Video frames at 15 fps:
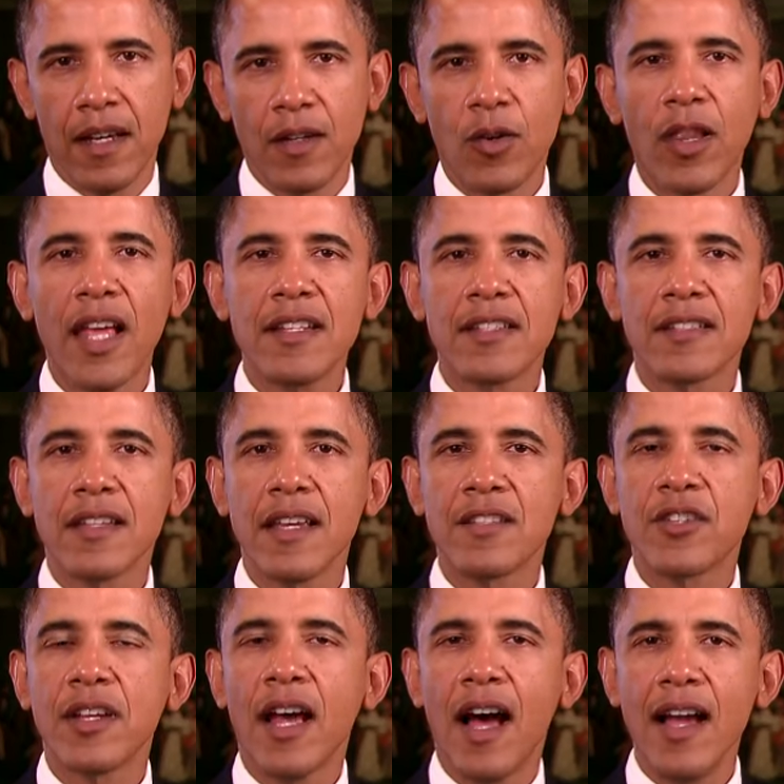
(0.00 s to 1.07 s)
Under
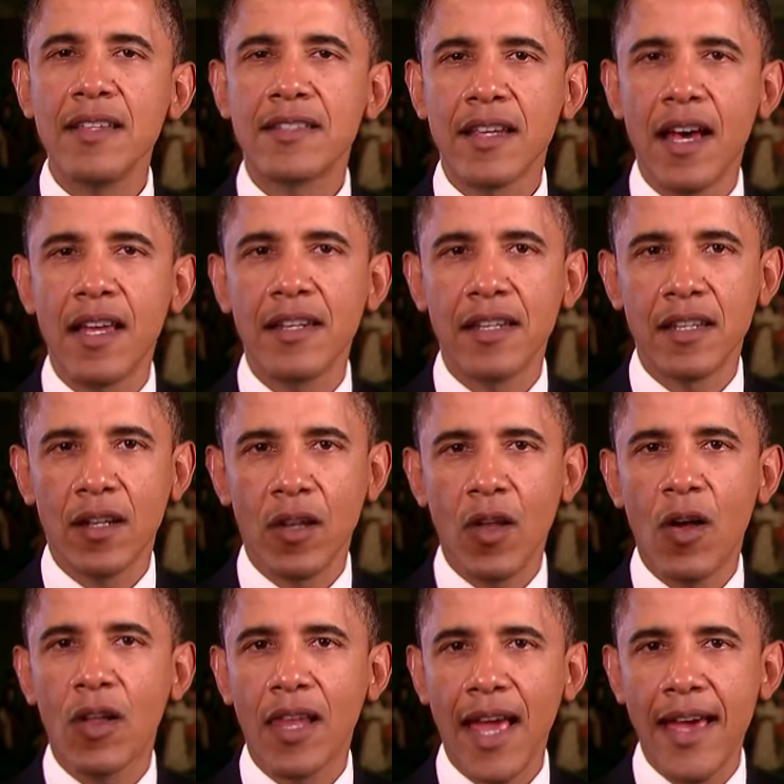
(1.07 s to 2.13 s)
legislation I signed into
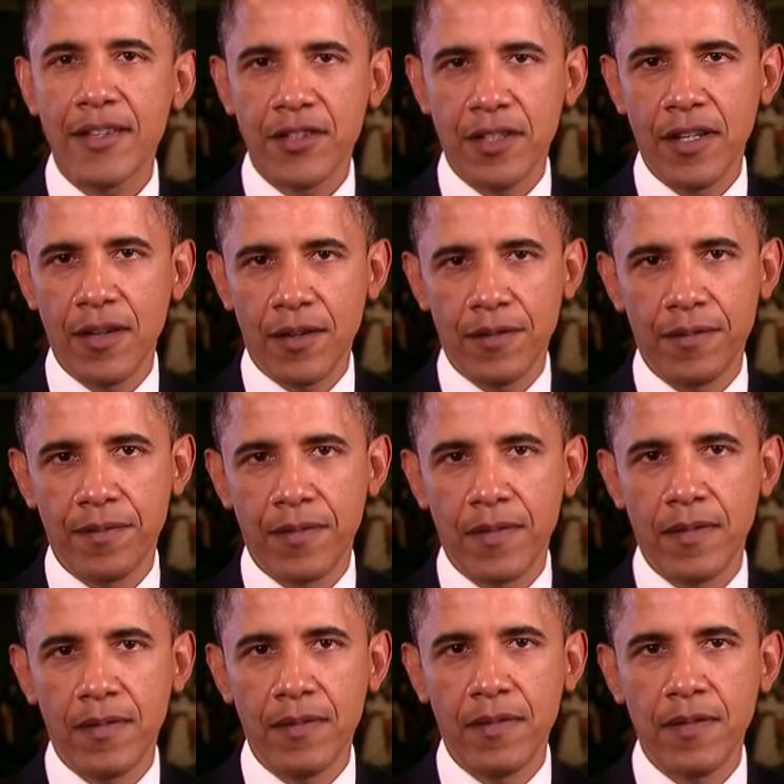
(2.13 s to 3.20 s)
law last year,
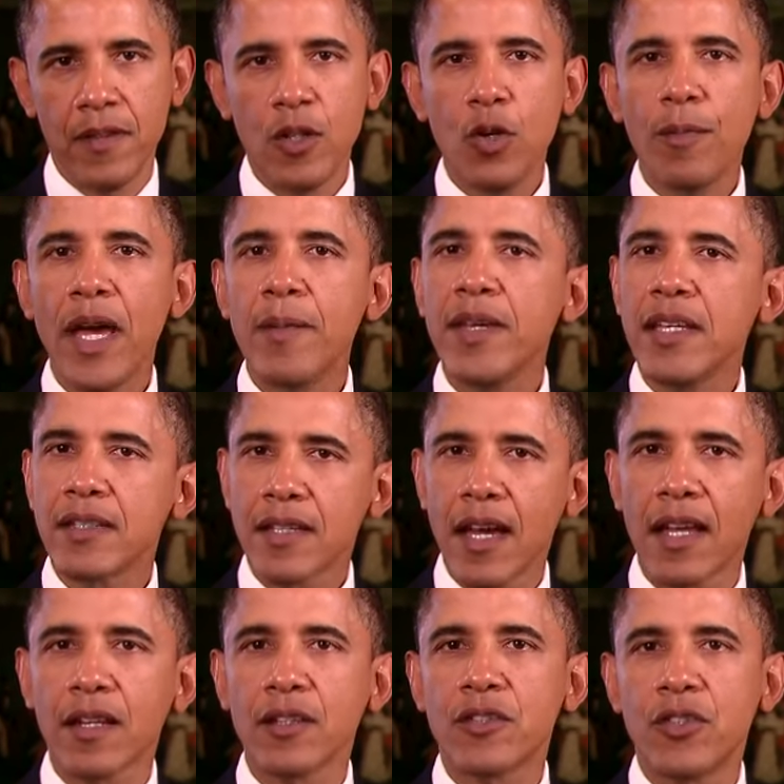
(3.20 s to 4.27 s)
you may be
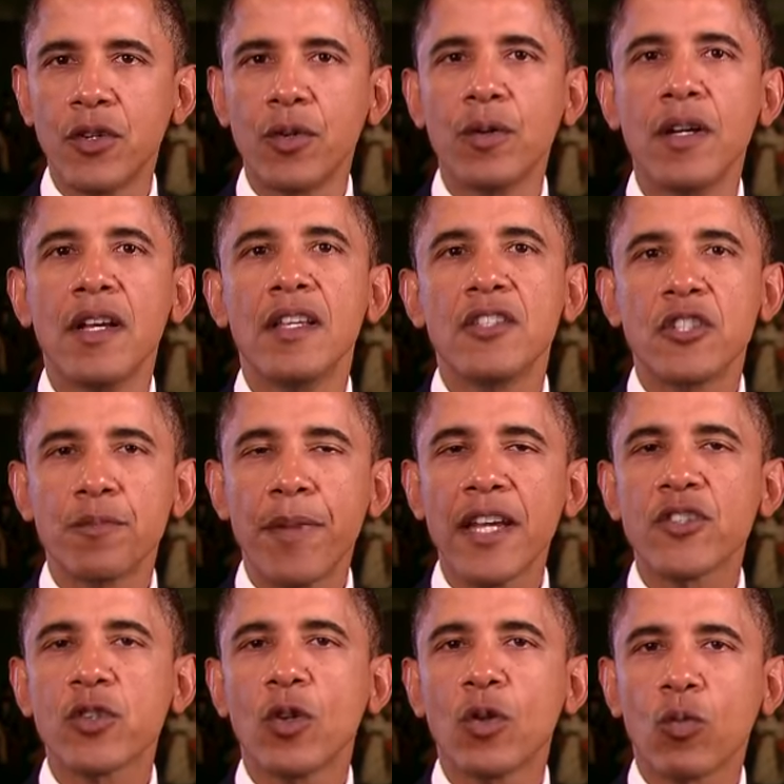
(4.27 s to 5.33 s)
entitled to
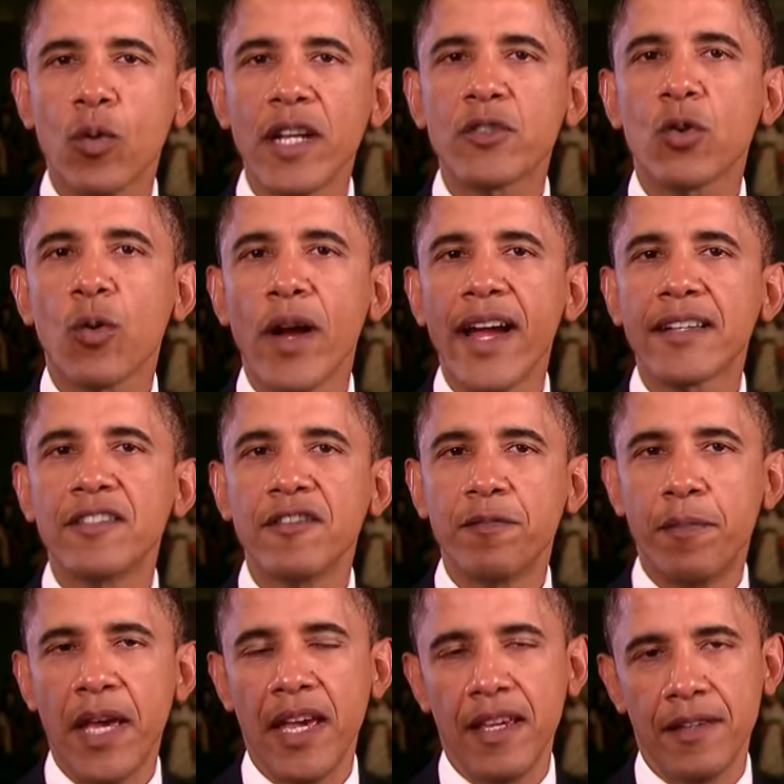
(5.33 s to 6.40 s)
special
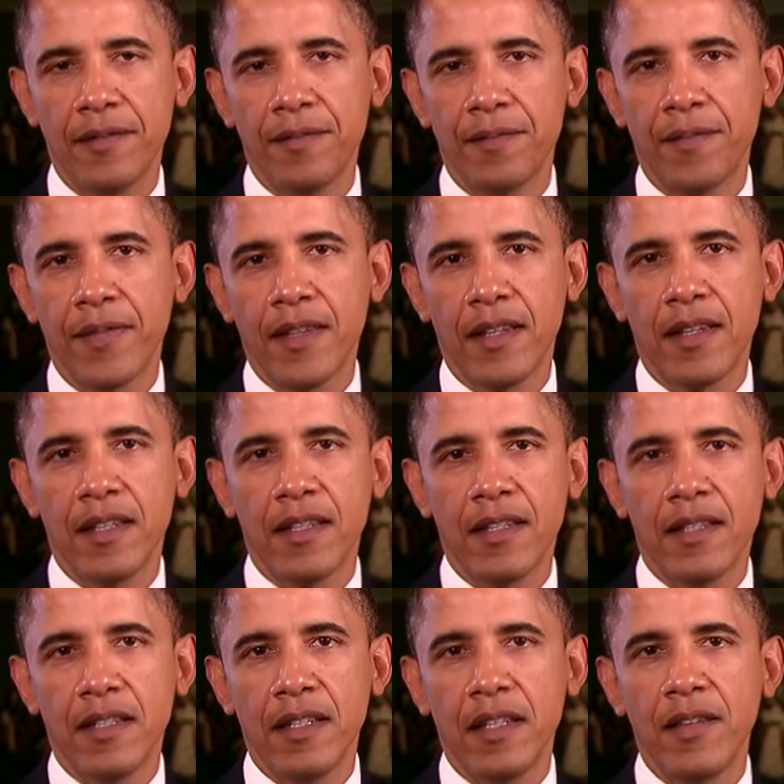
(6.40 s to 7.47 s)
retroactive pay.
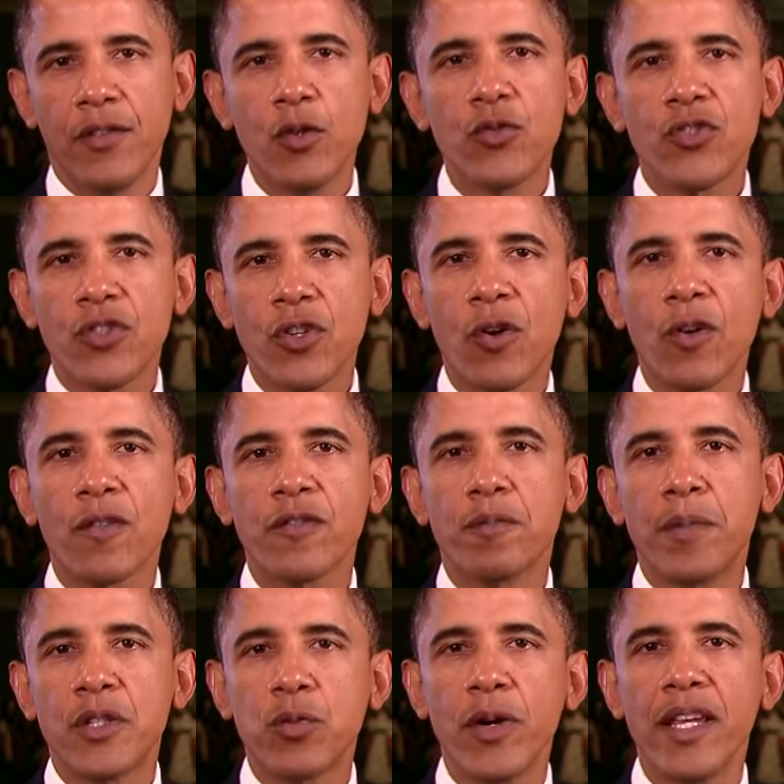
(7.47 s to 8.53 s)
If you
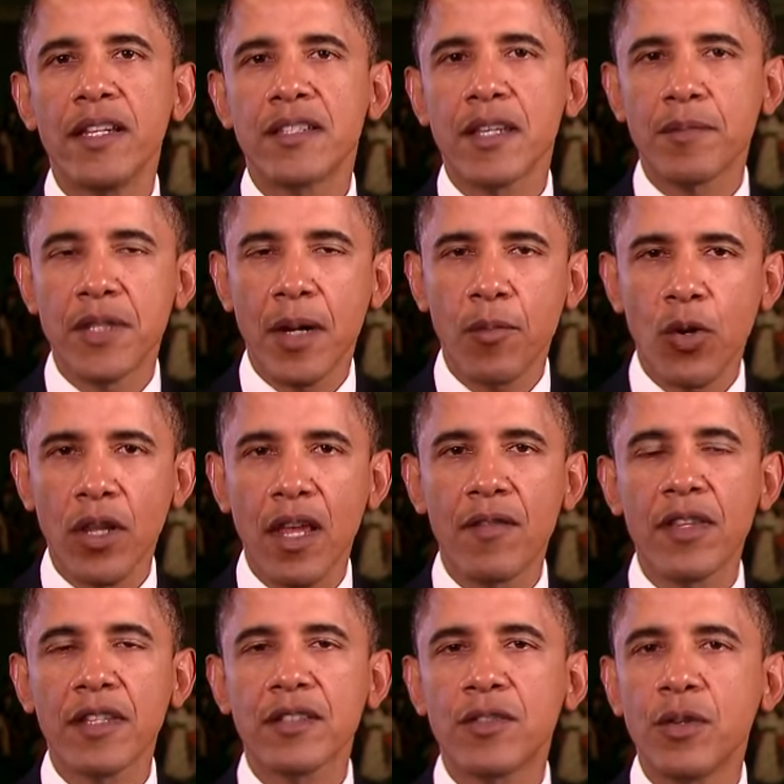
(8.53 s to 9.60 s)
served between September
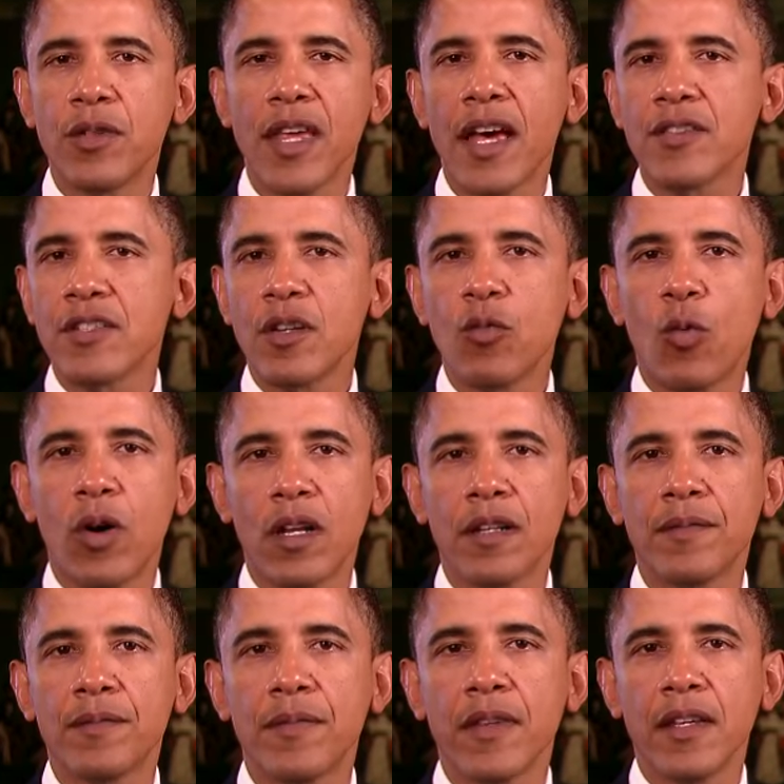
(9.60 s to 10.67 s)
11, 2001
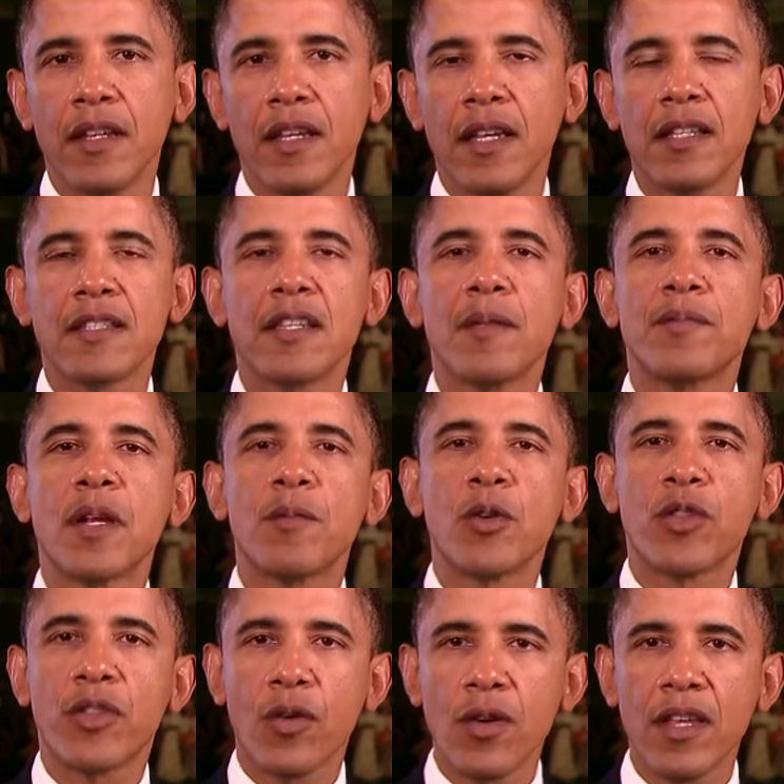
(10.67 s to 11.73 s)
and September
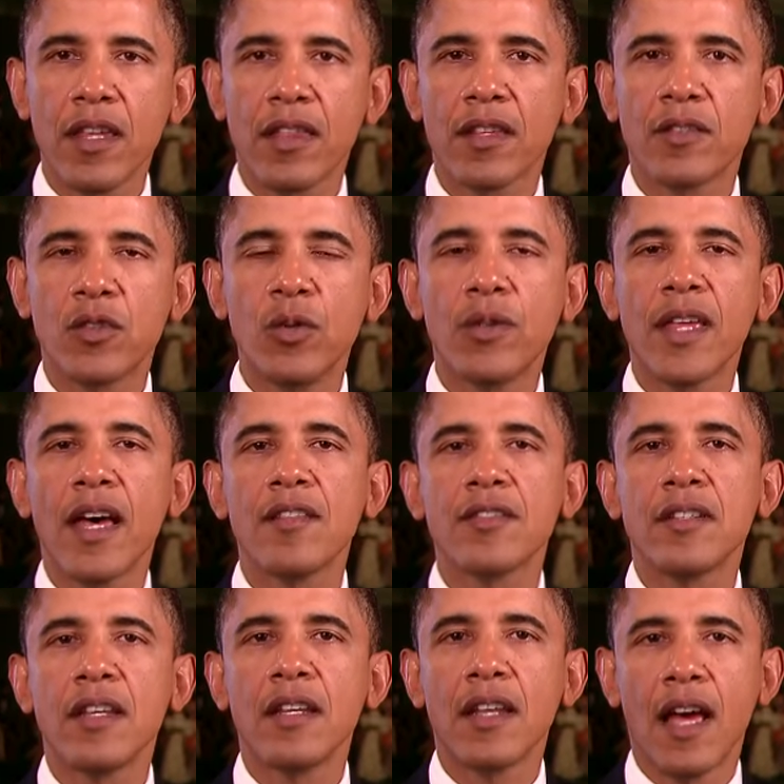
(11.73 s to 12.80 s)
30,
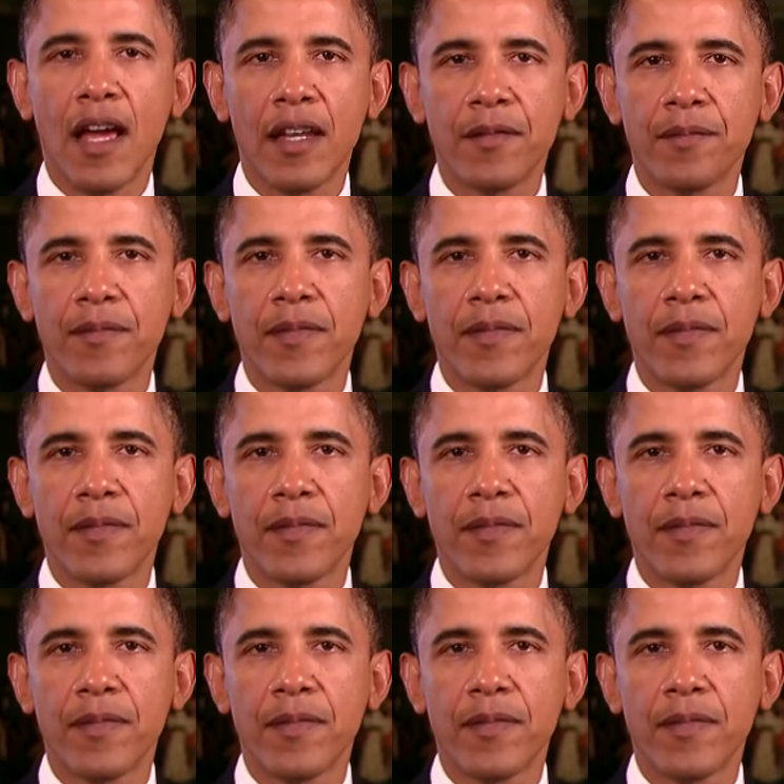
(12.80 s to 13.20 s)
2009,